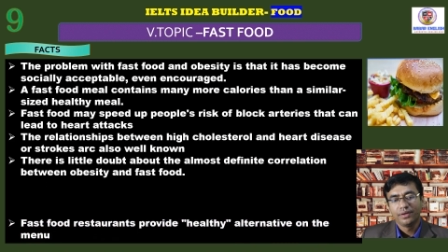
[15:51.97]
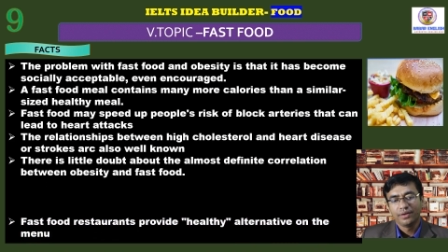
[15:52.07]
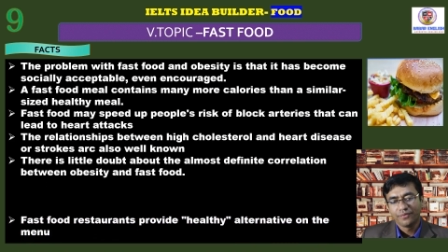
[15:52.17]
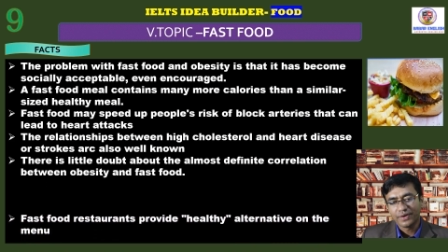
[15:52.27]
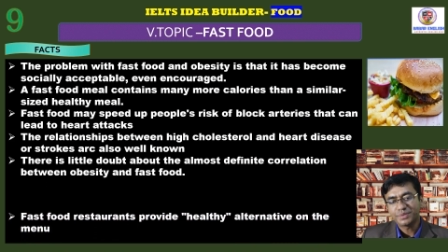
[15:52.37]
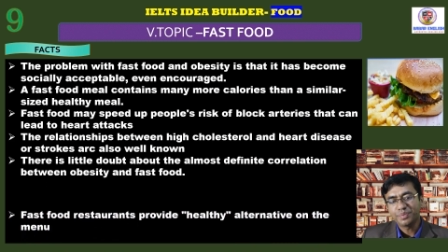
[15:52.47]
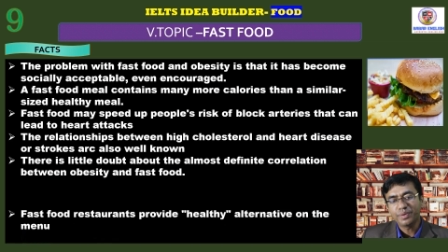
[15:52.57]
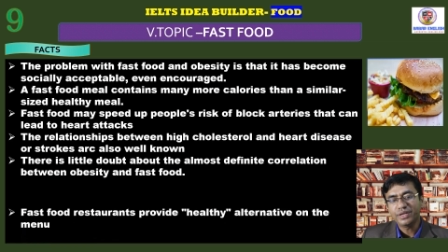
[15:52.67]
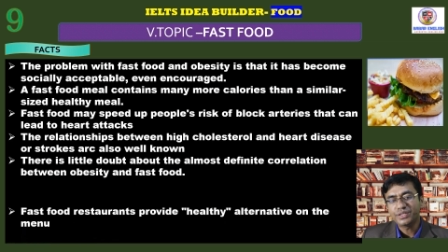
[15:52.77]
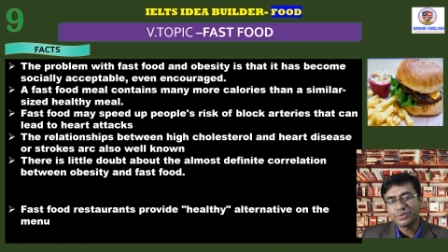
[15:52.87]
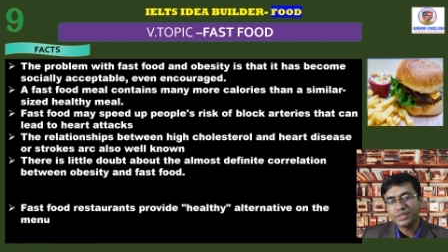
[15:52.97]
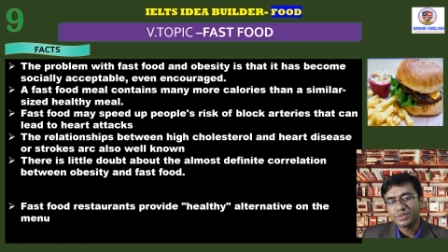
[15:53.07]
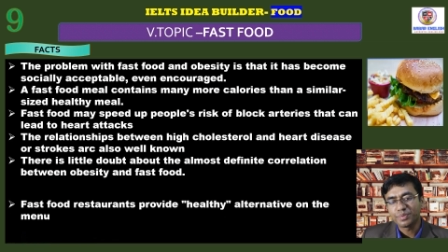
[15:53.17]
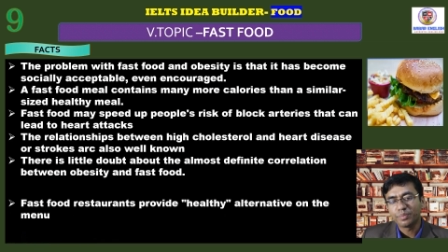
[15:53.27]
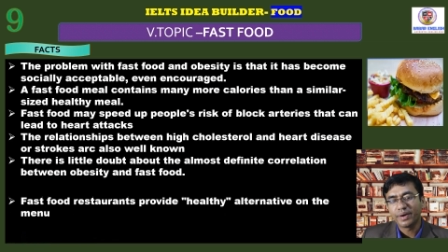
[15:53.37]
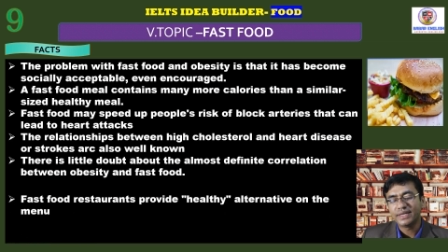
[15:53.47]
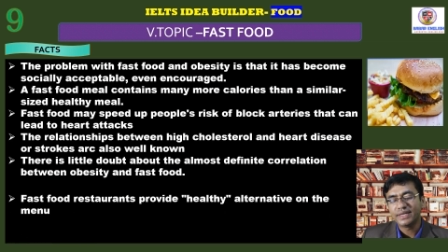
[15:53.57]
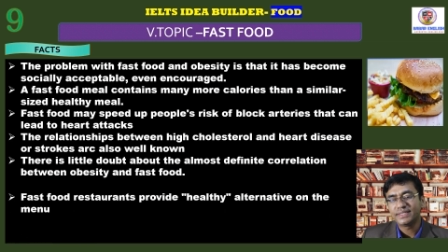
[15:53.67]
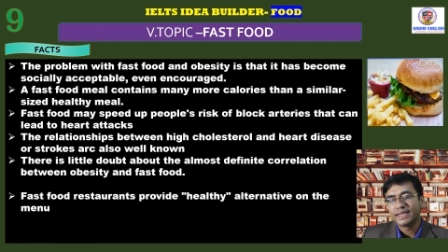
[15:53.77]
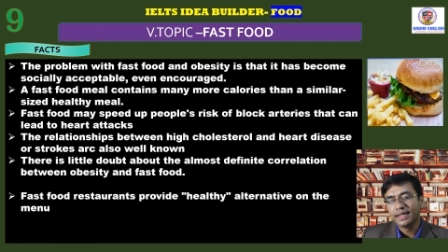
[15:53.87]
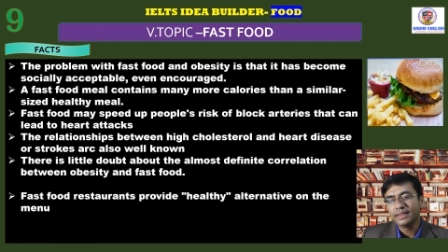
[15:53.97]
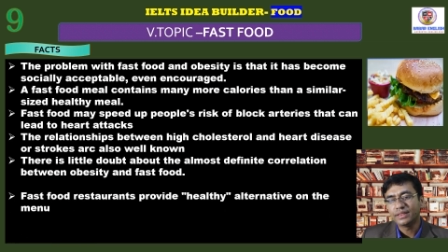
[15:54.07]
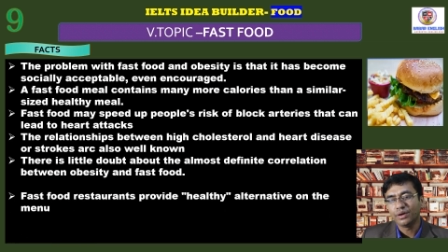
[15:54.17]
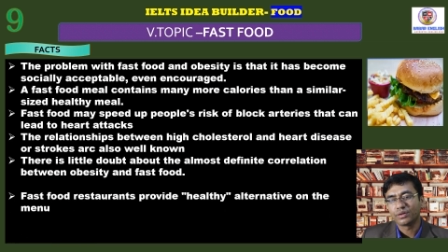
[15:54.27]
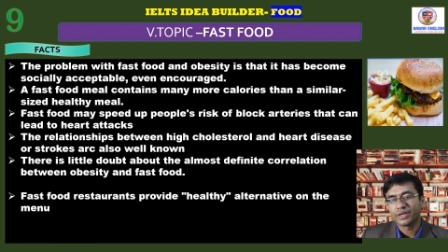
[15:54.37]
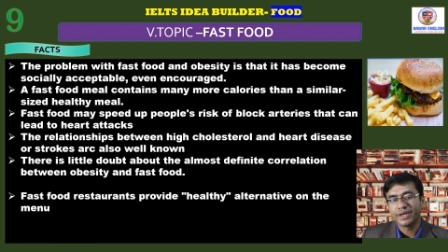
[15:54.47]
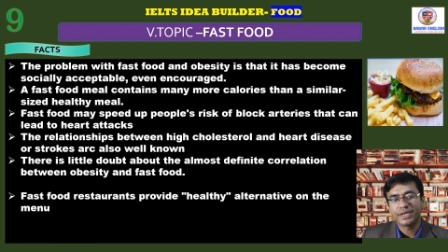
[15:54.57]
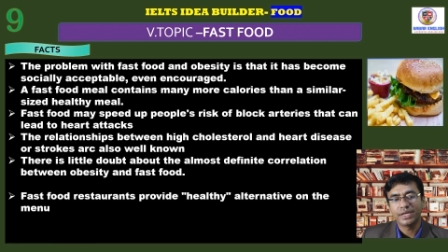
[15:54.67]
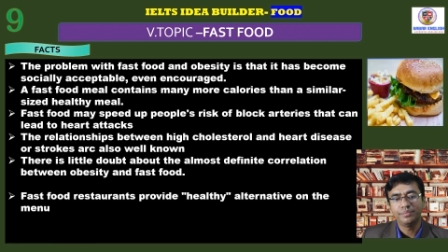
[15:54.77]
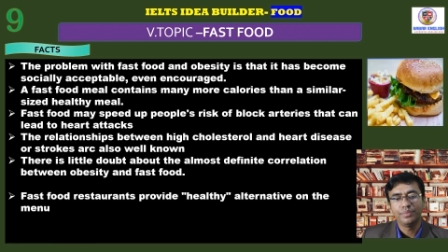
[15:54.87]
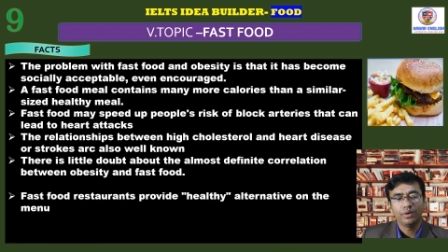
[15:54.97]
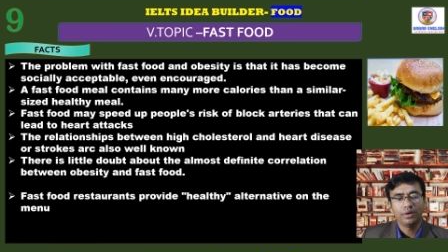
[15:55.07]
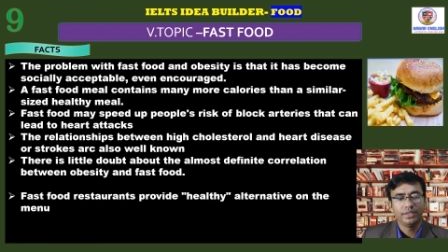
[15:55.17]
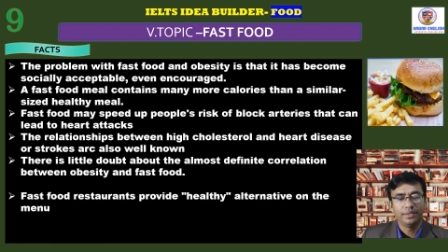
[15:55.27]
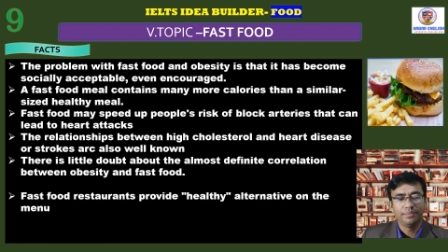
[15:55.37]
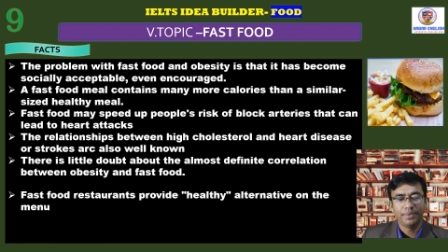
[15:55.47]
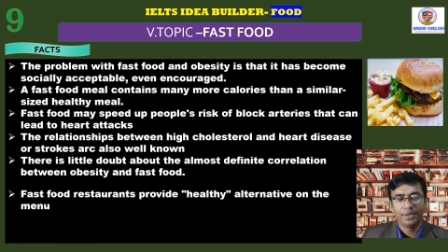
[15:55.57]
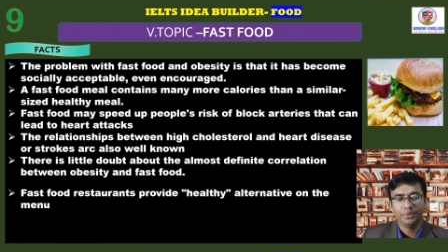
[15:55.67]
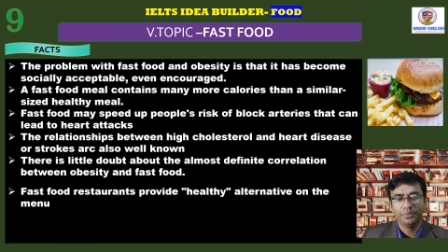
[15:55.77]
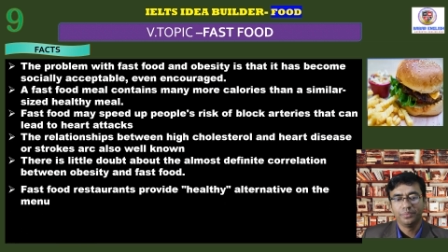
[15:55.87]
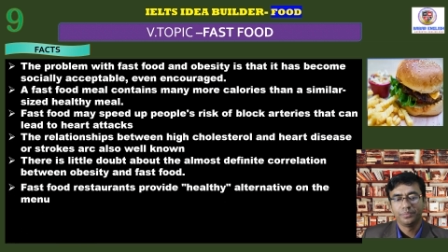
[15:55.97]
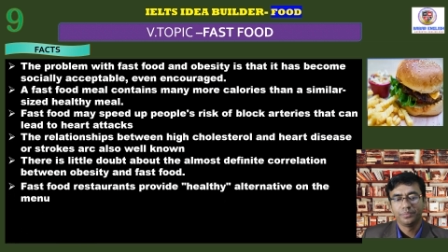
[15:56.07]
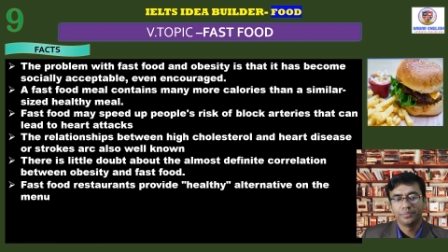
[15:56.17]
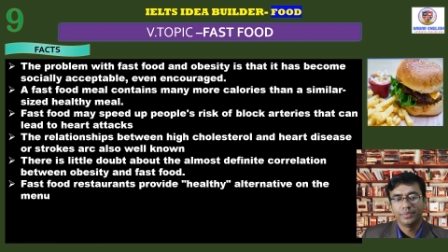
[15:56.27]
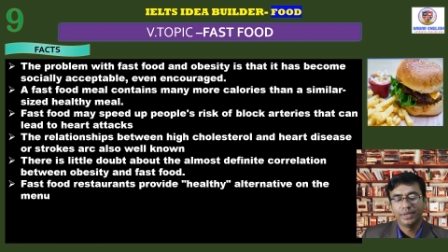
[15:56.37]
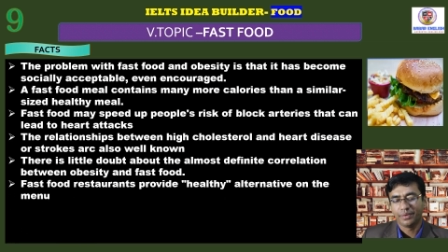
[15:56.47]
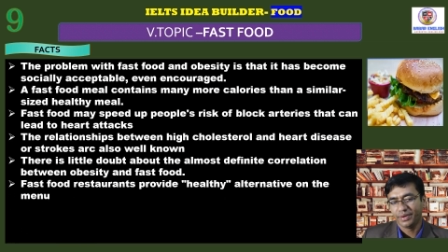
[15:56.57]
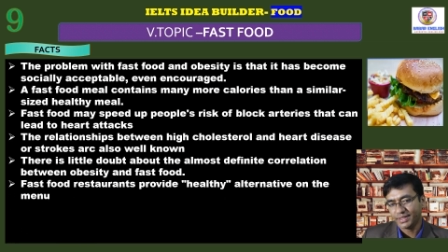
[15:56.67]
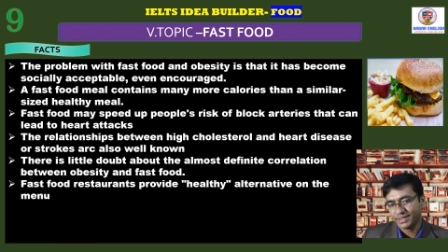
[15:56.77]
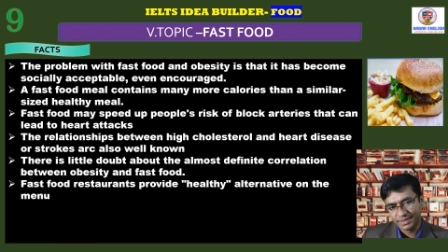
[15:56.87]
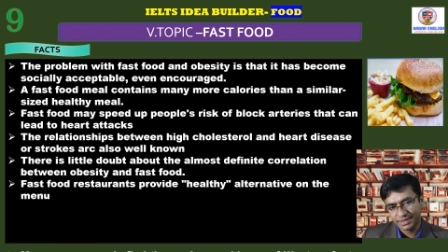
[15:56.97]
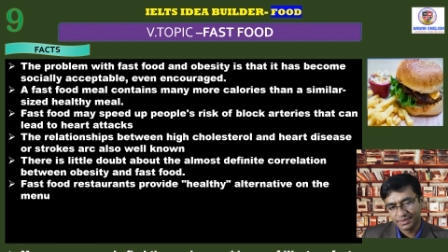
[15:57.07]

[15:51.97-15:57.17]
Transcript: Fast food restaurants provides healthy alternative on the menu nowadays.